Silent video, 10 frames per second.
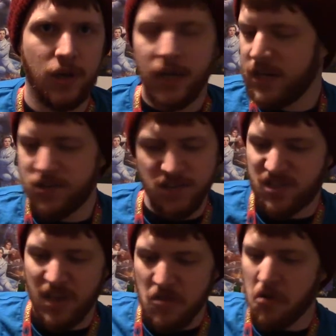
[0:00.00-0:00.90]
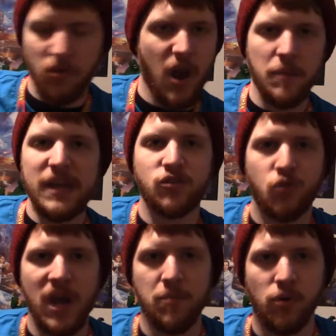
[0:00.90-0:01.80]
And he's just sitting there on the ground being
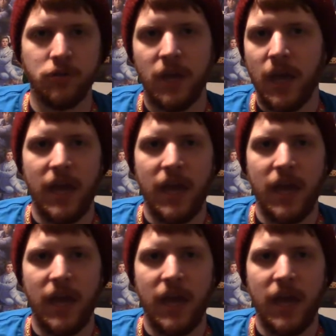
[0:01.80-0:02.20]
trampled,